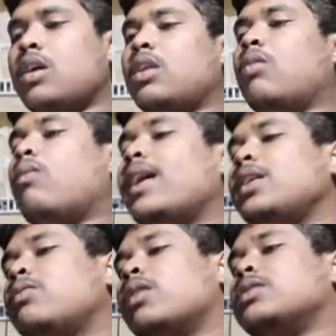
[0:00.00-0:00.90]
Now y
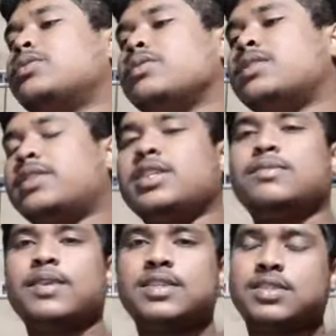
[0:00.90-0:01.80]
equals to stress
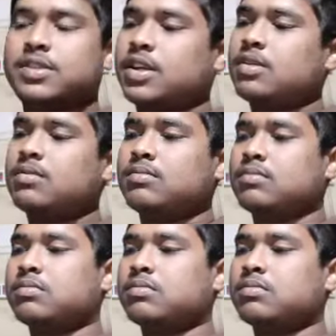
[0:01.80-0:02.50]
by strain.